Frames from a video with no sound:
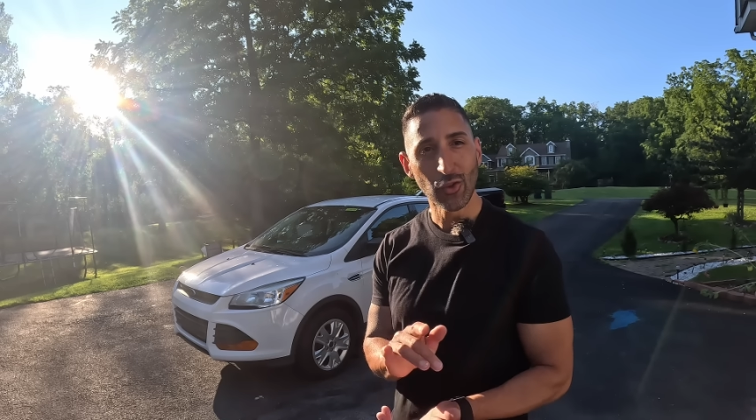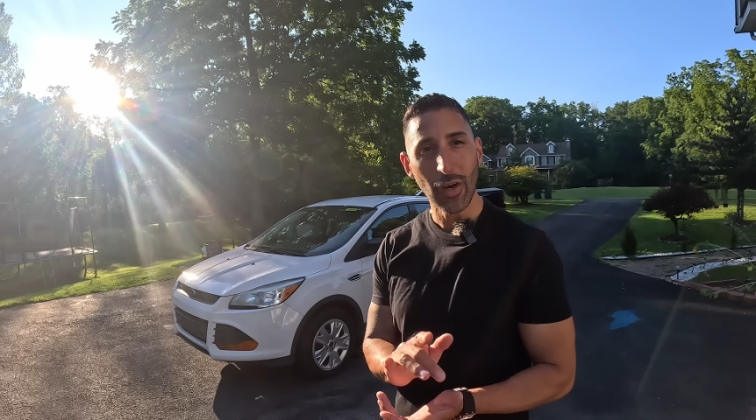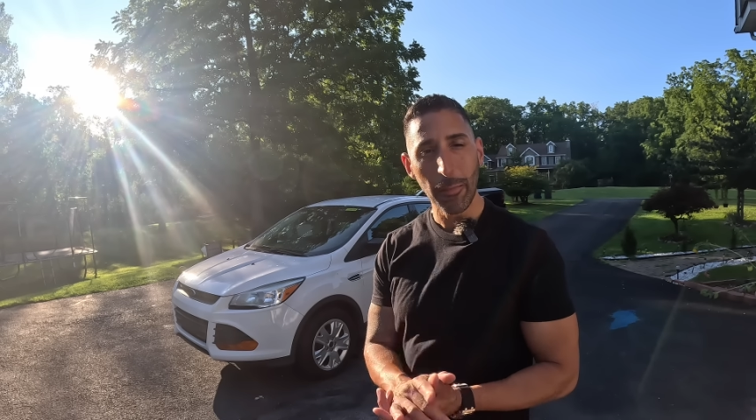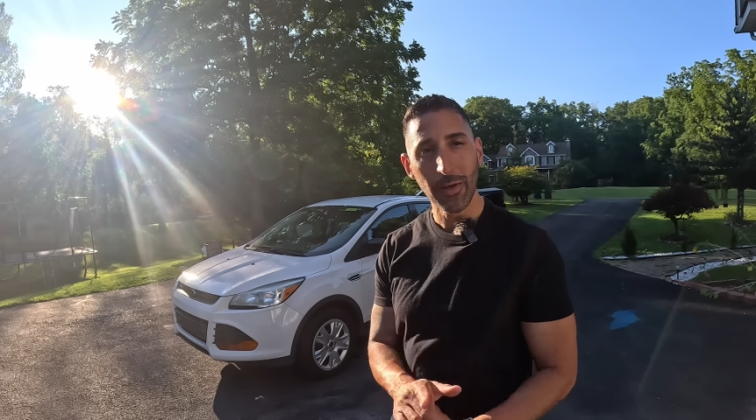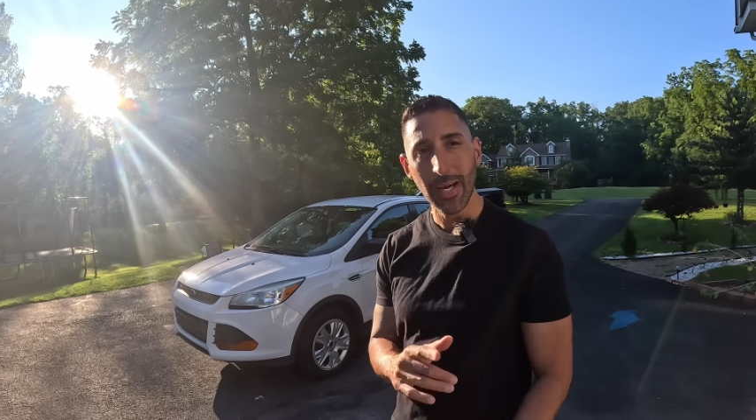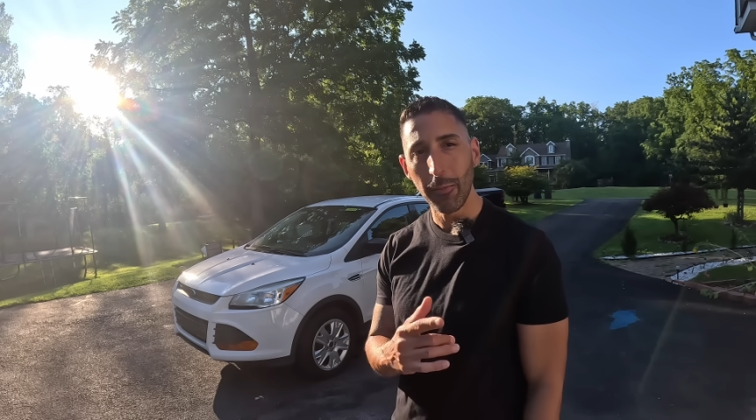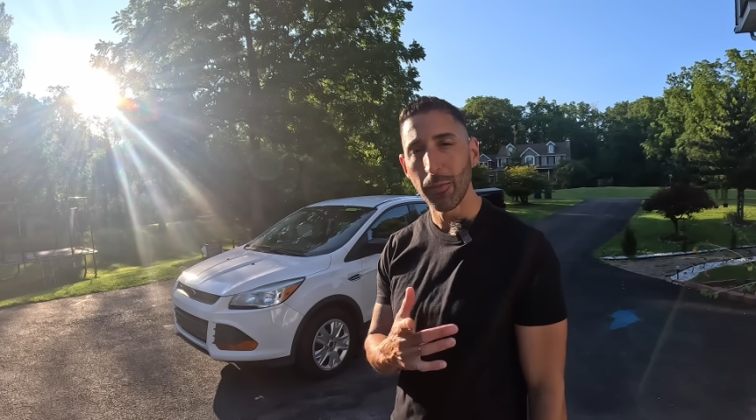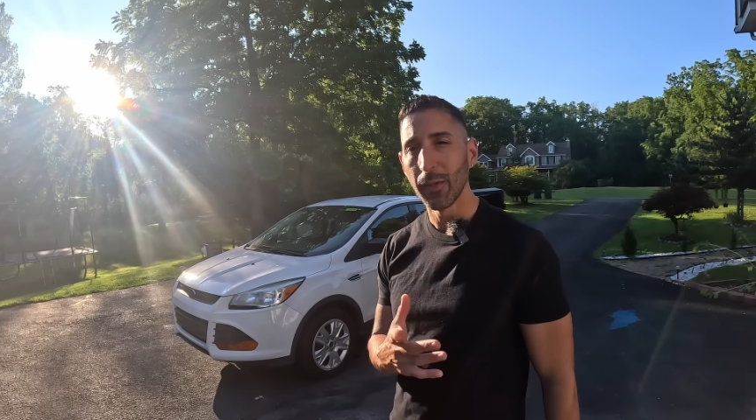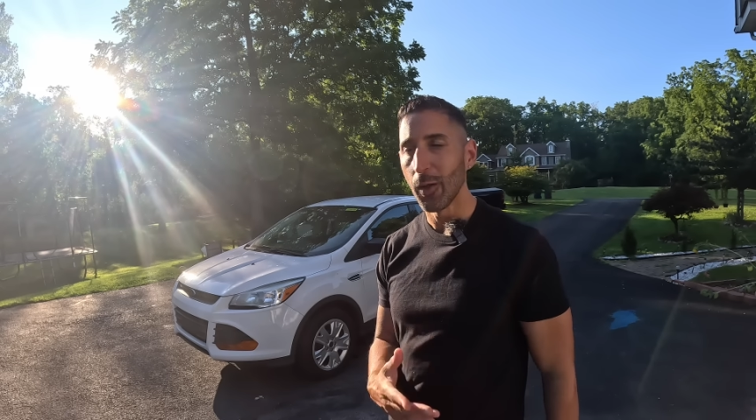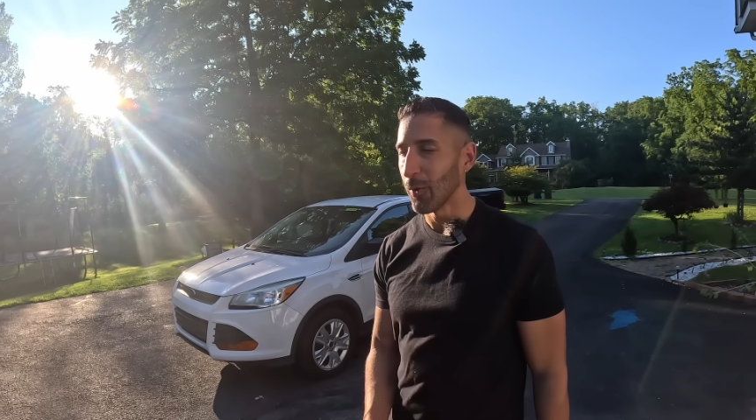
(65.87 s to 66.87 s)
Drop a
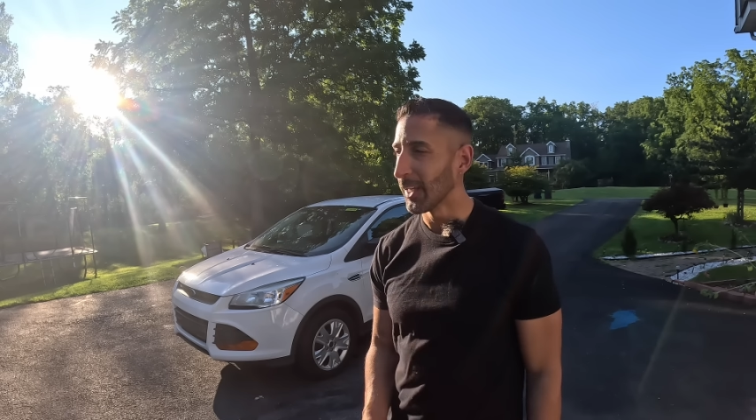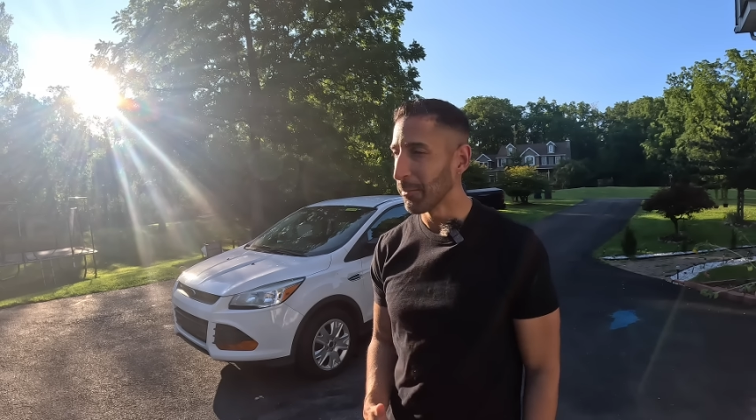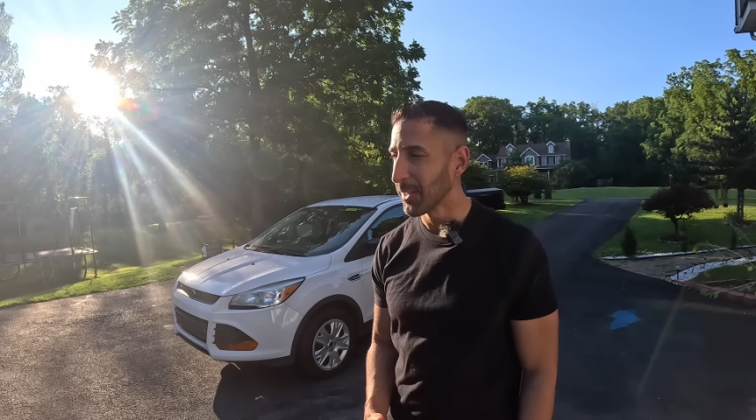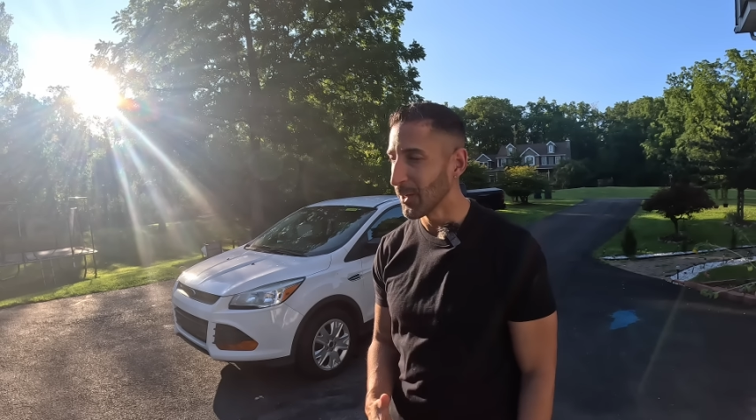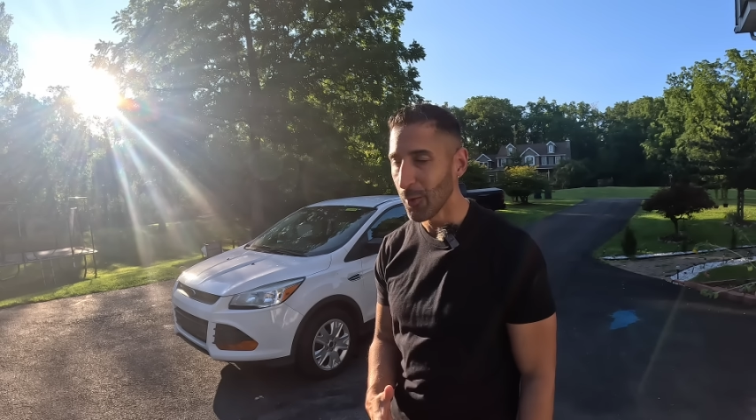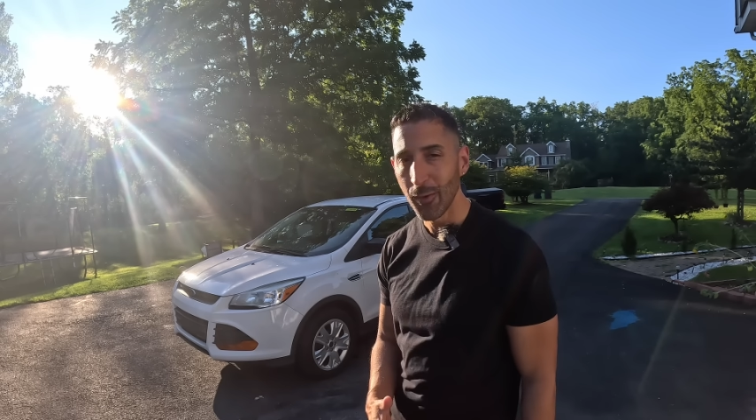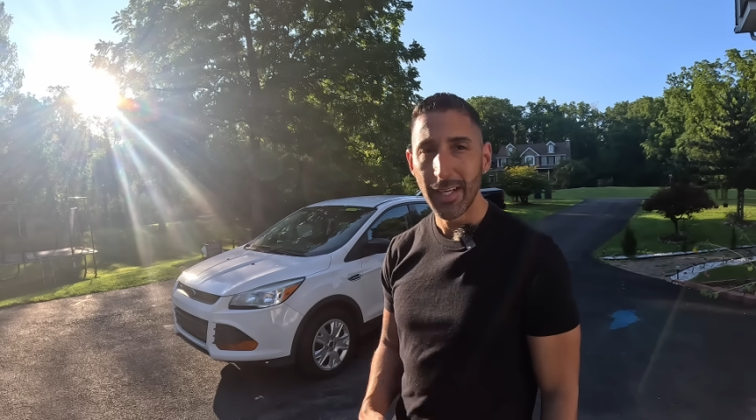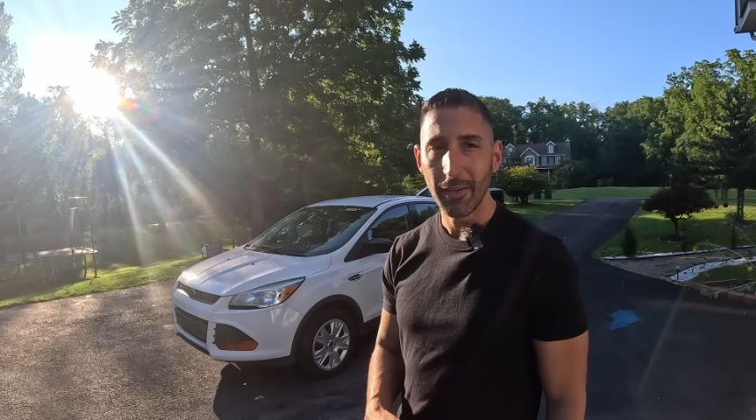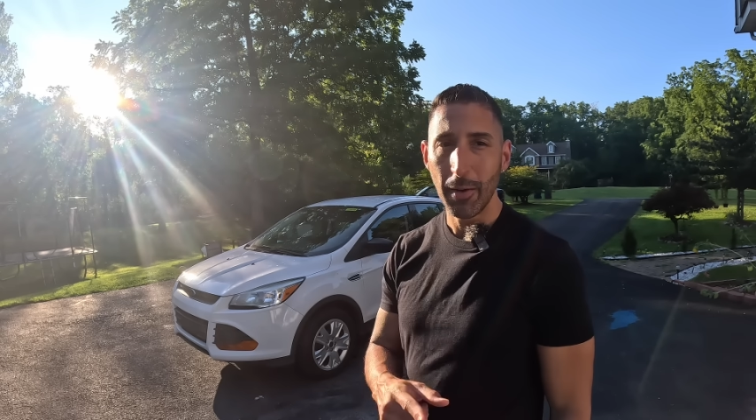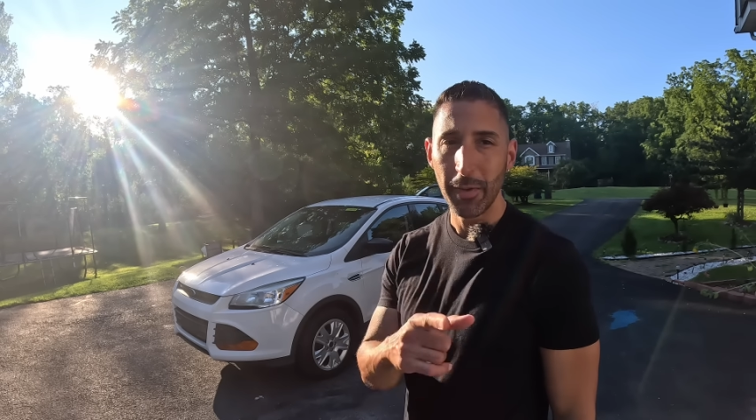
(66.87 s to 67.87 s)
comment below and let me know
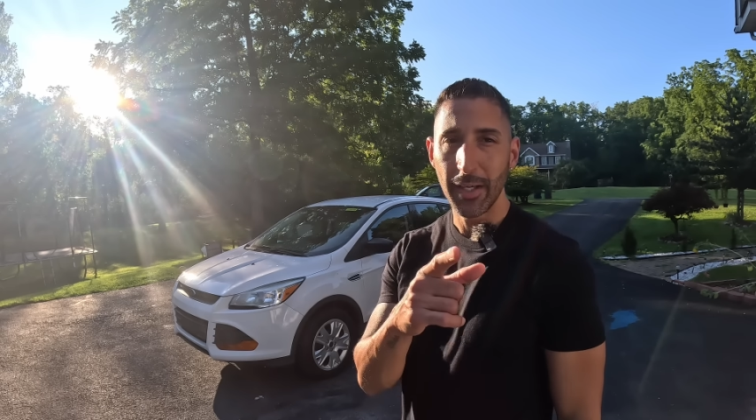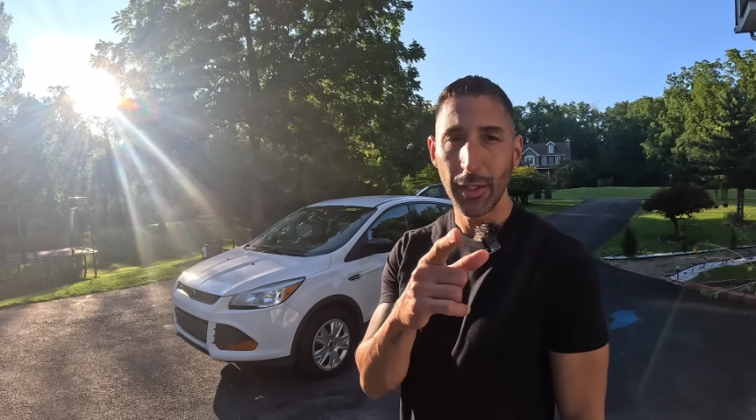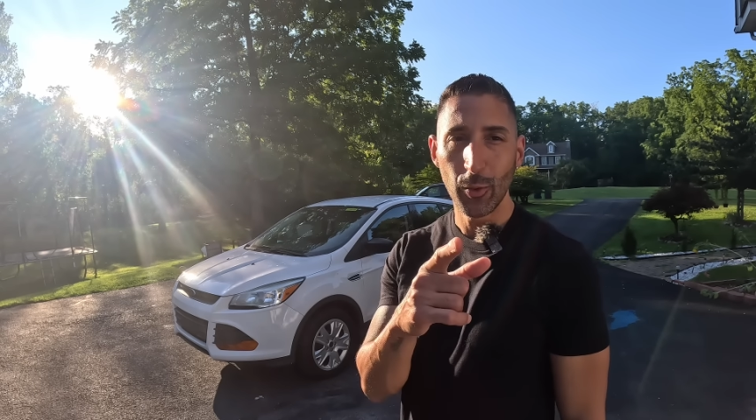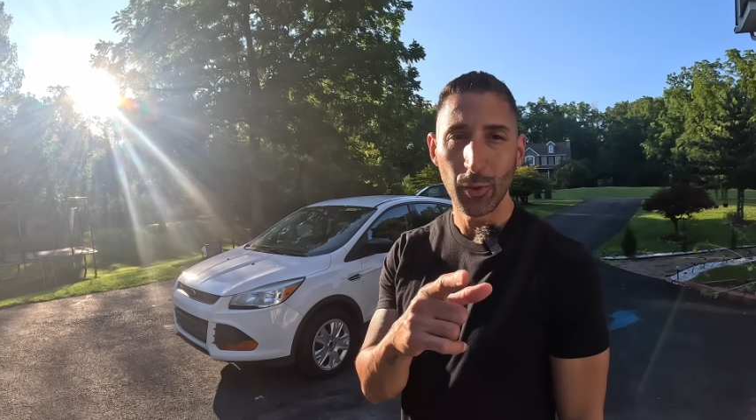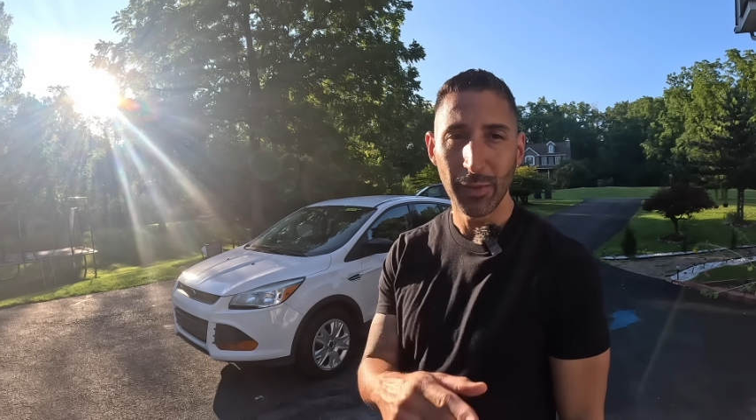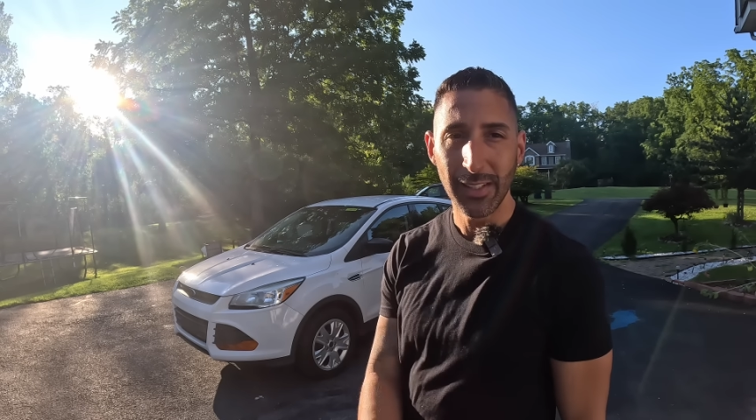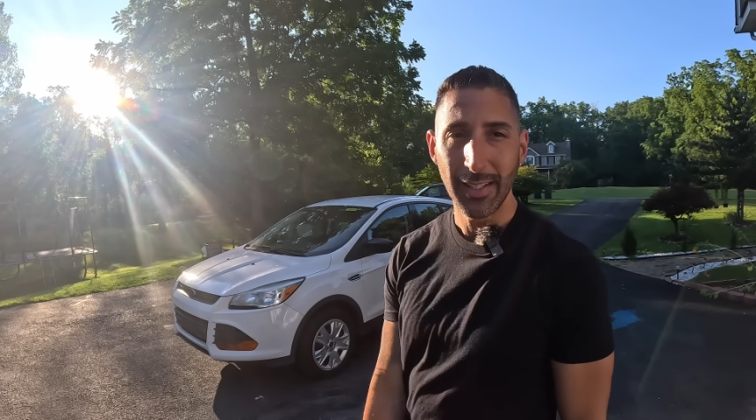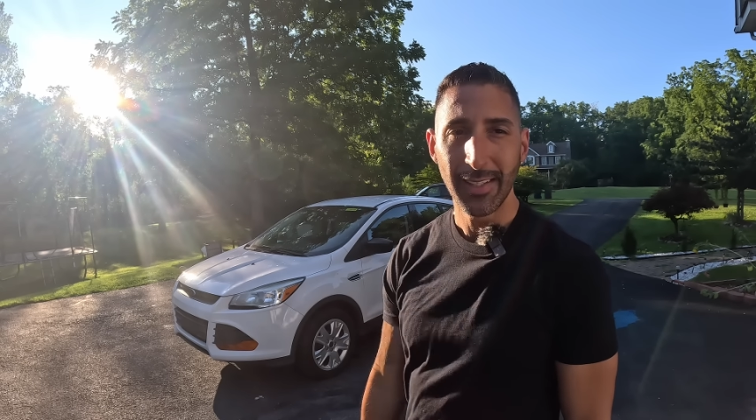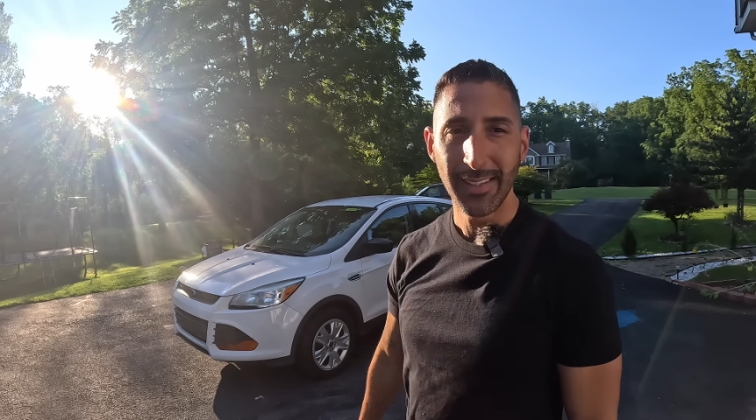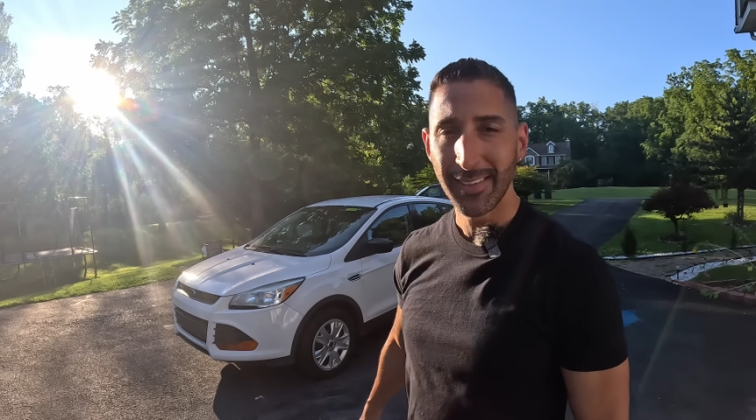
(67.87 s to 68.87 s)
if I made a huge mistake.